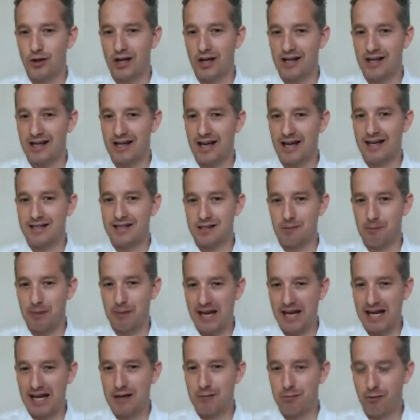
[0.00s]
to get
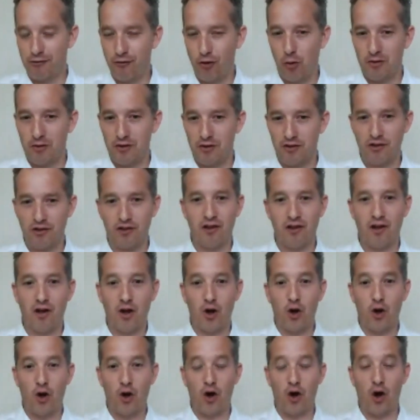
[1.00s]
into peak
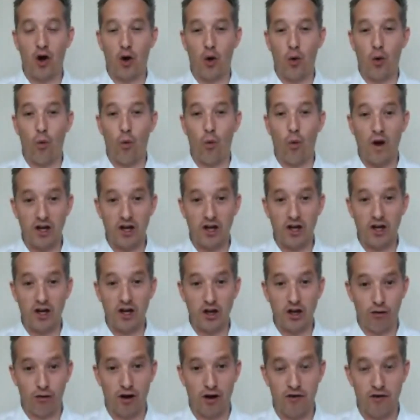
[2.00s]
performance
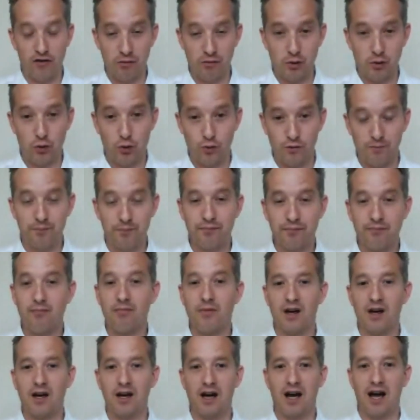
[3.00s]
when you're over the ball,
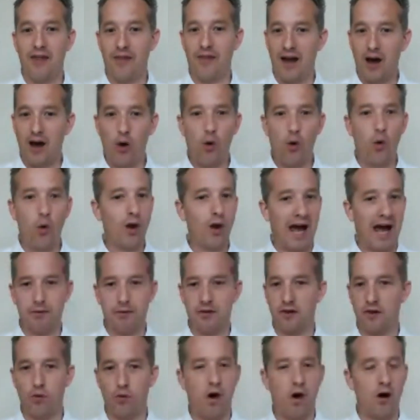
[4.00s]
and that
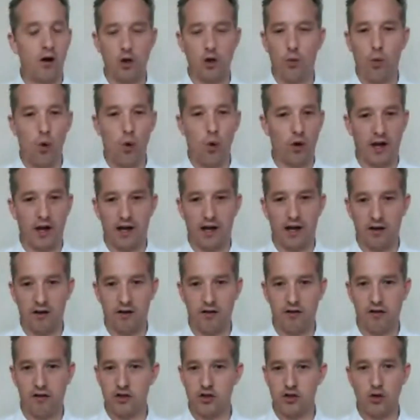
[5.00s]
all happens while you're
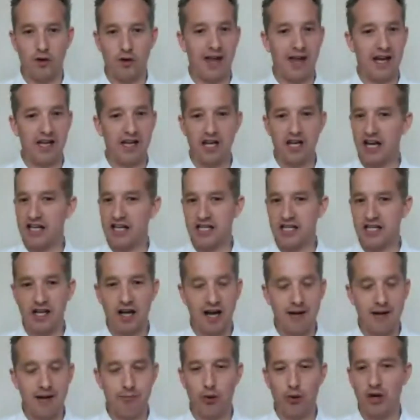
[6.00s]
walking. So during that
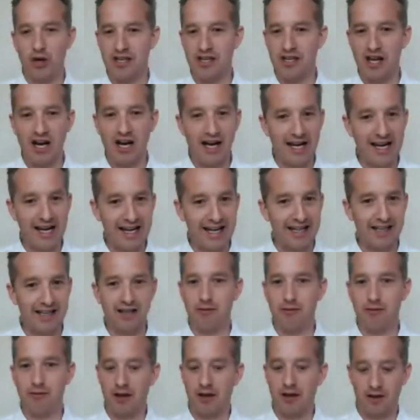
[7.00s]

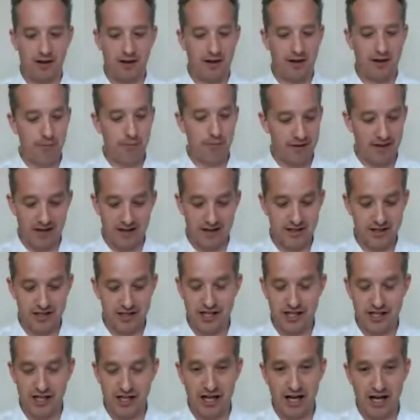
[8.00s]
99.9%
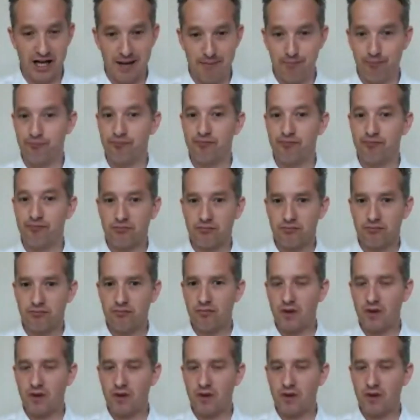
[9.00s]
of the time